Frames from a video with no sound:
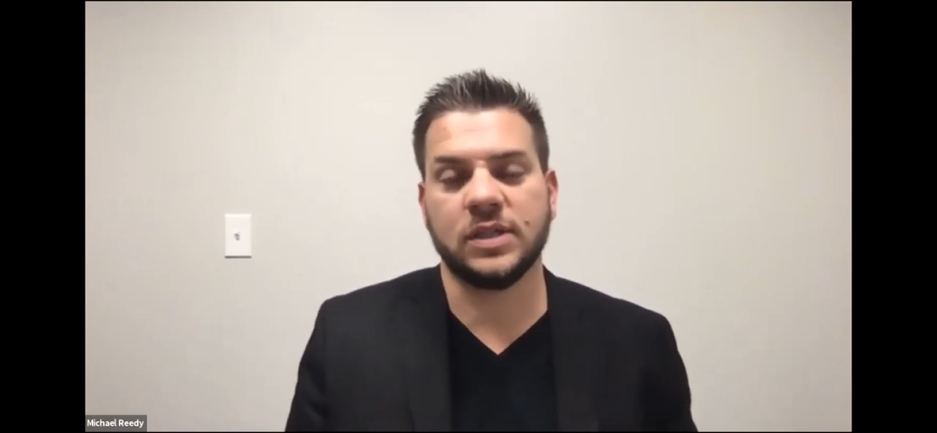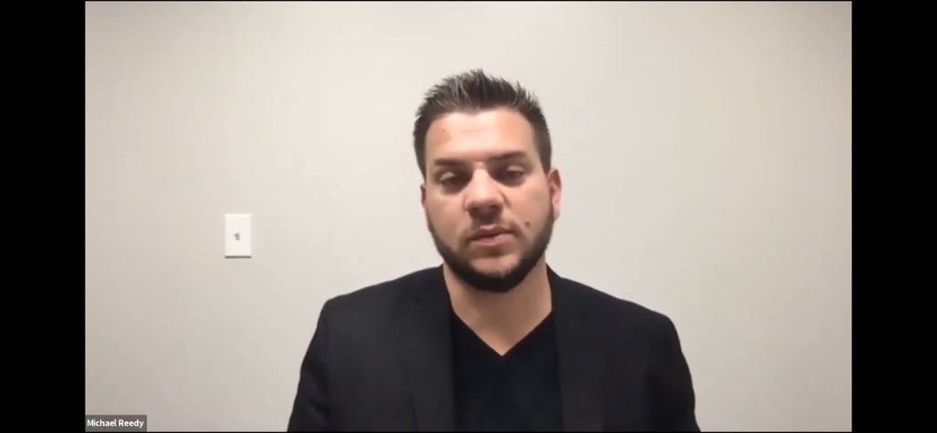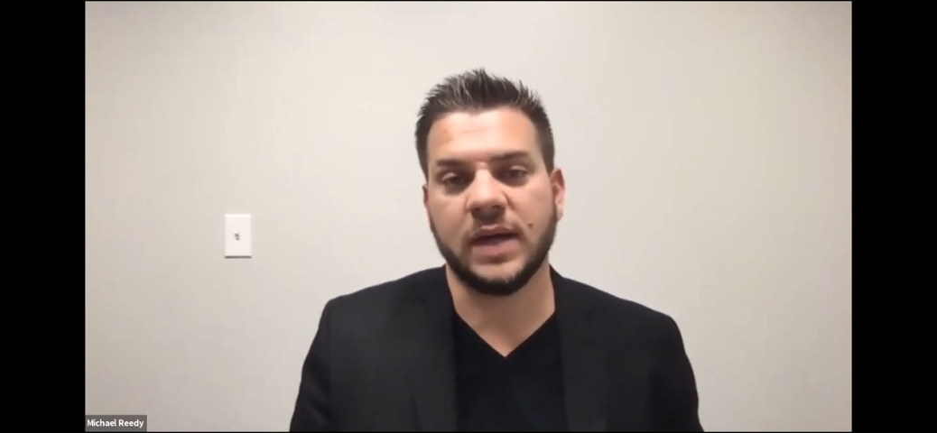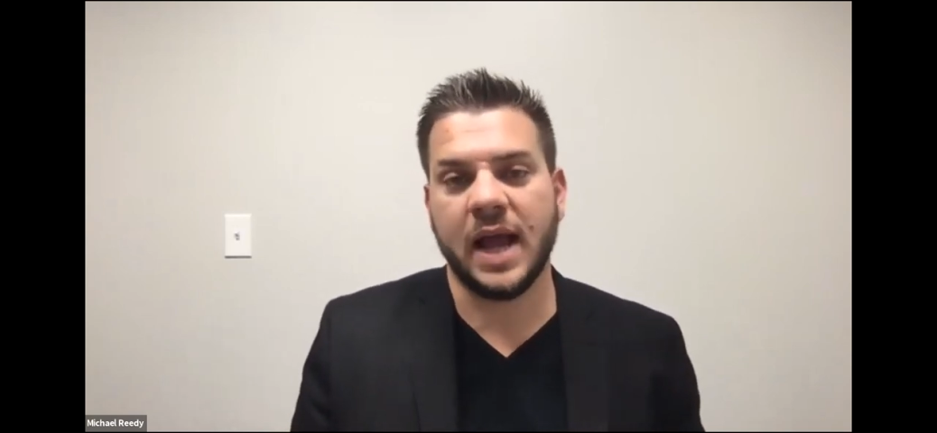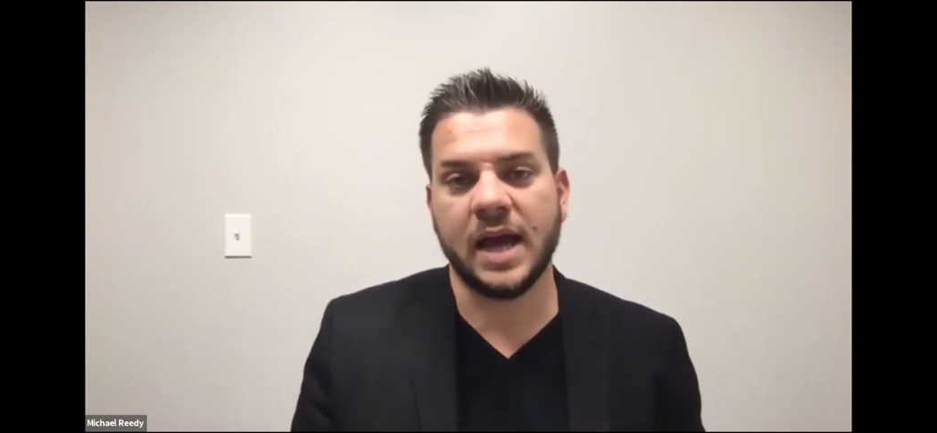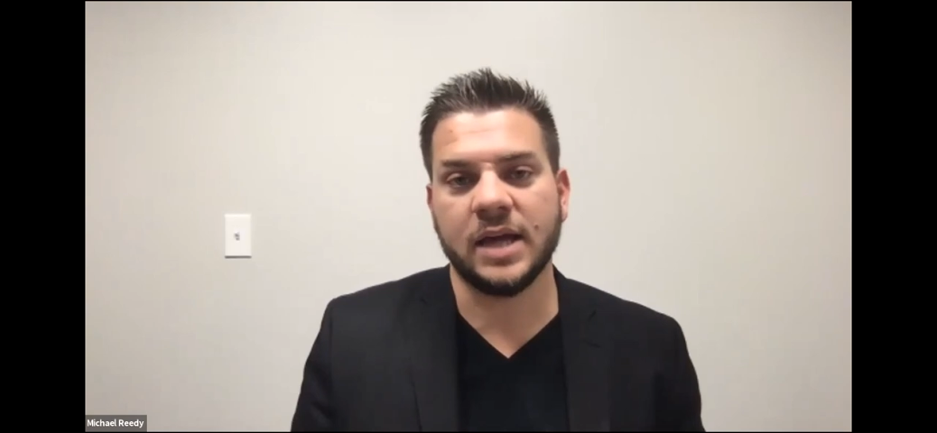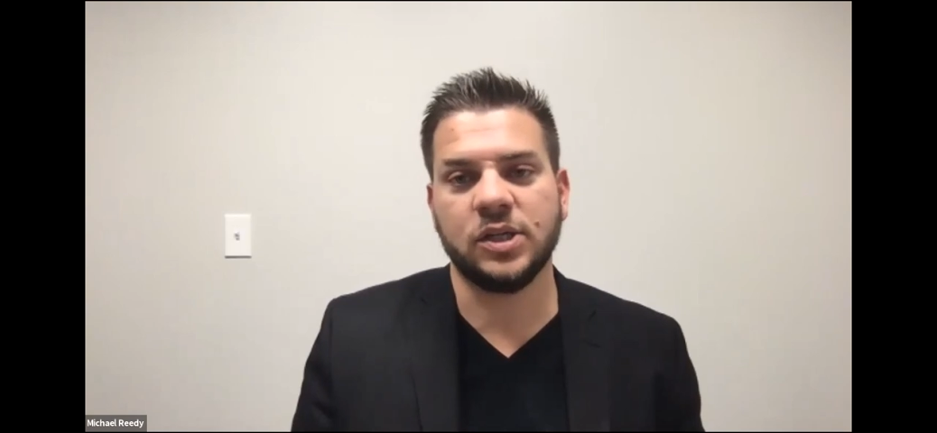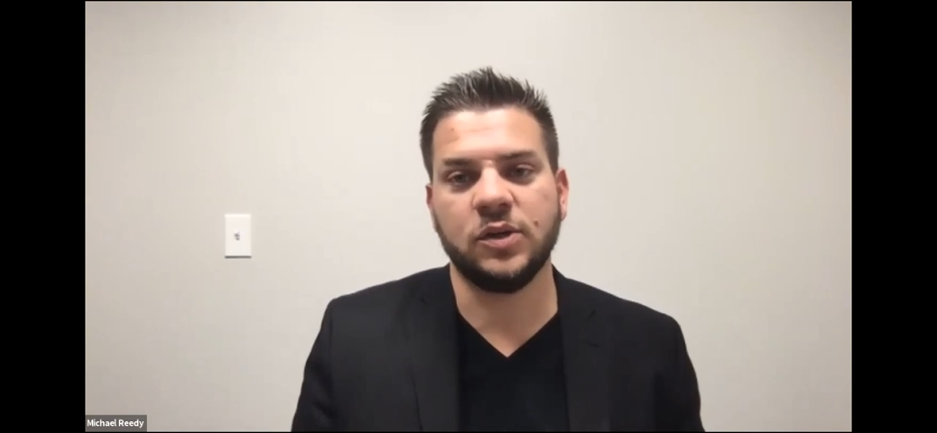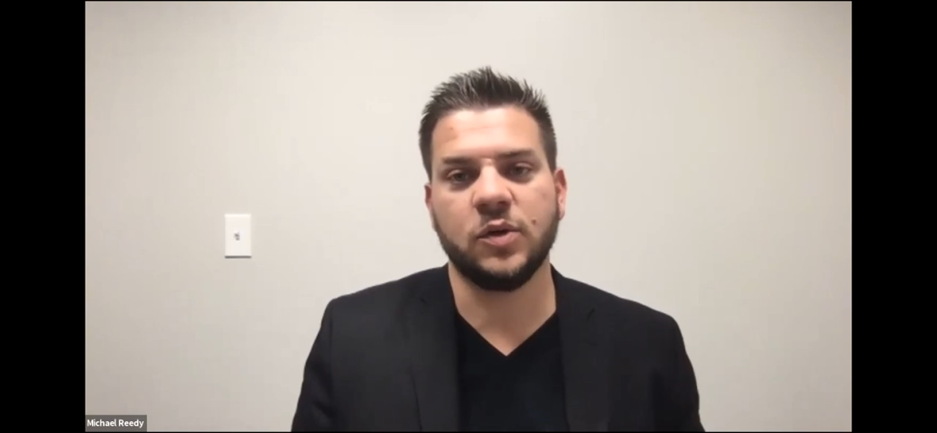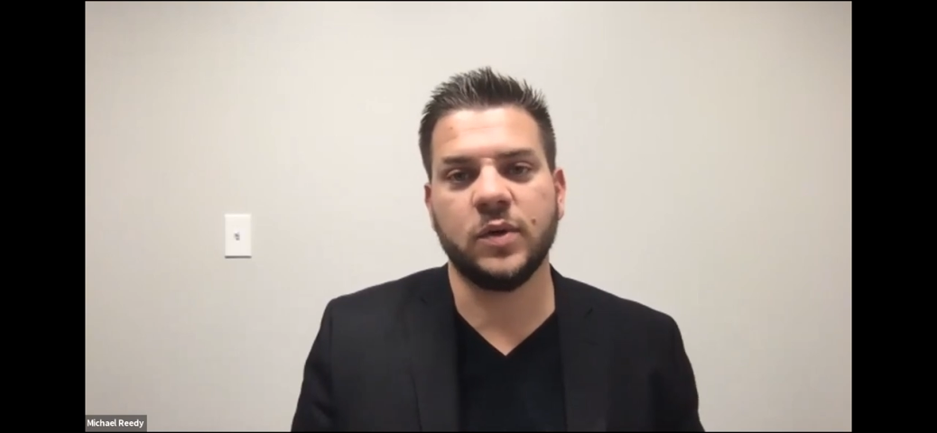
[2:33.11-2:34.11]
I want to ask
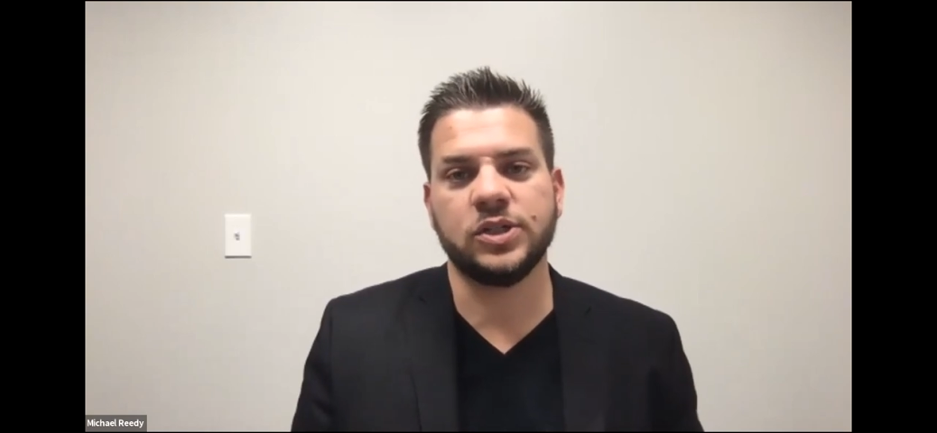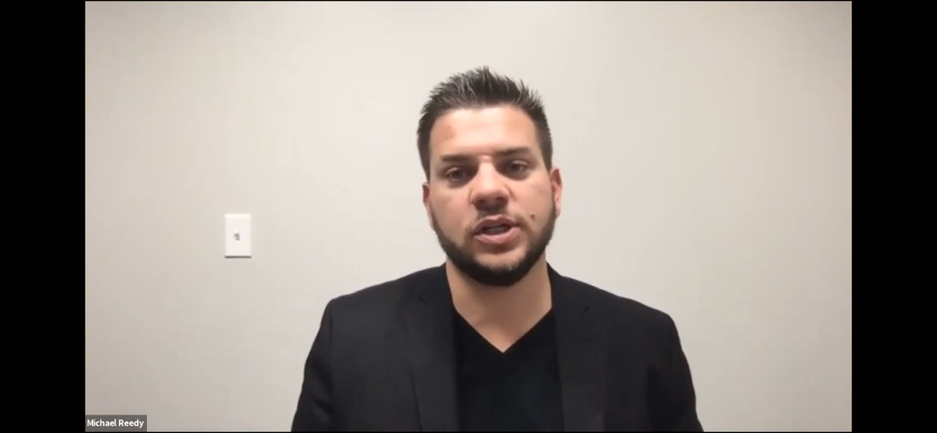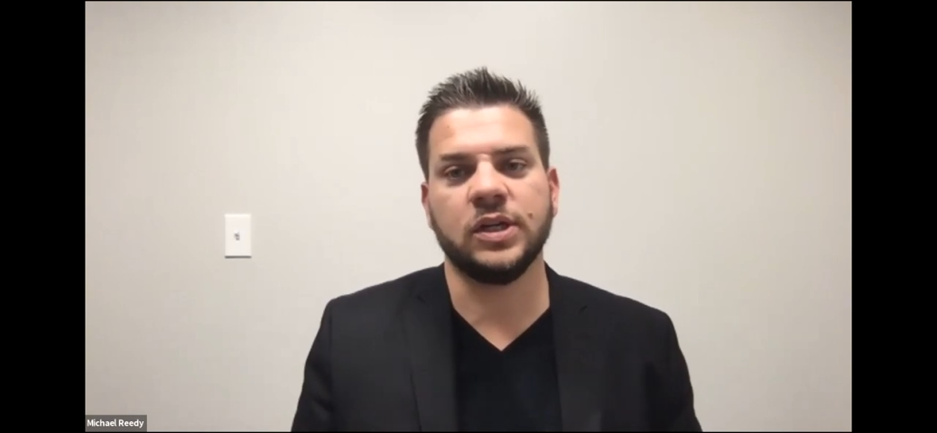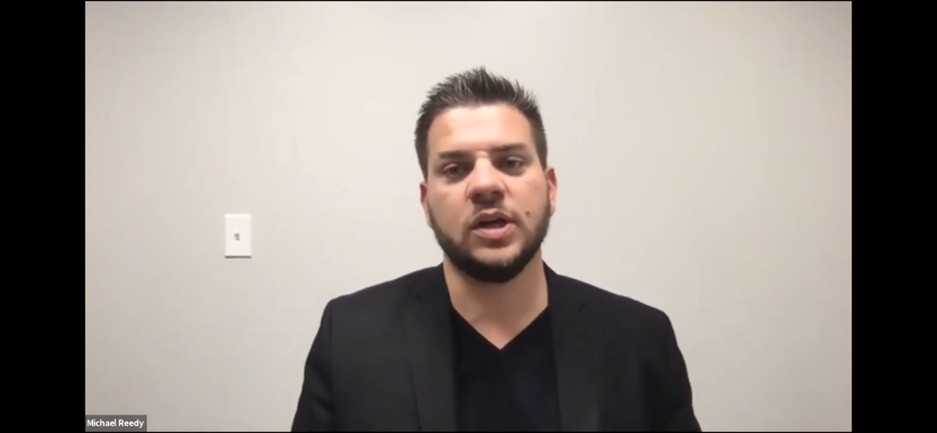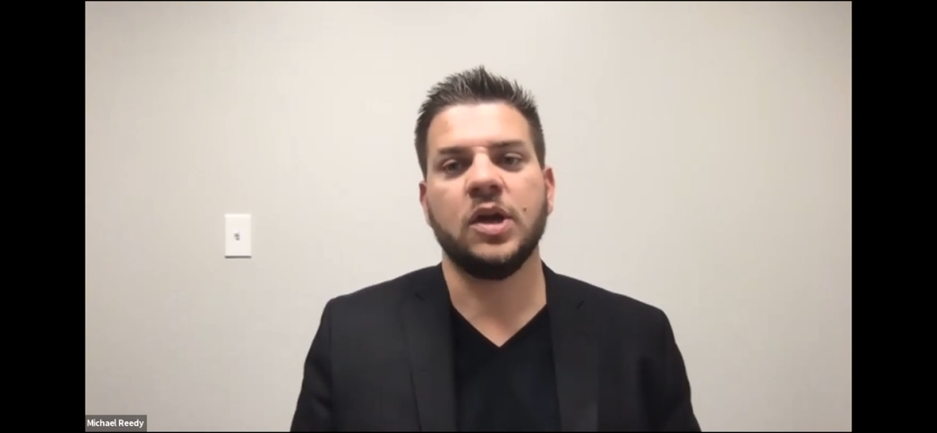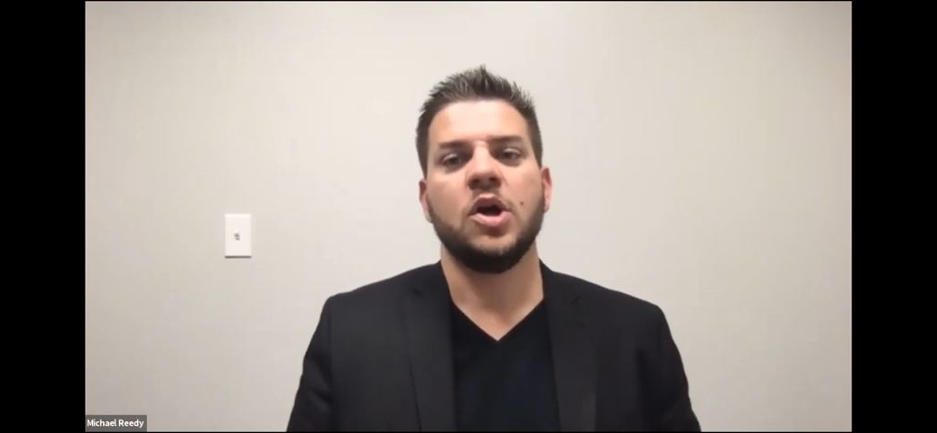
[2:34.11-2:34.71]
you a question.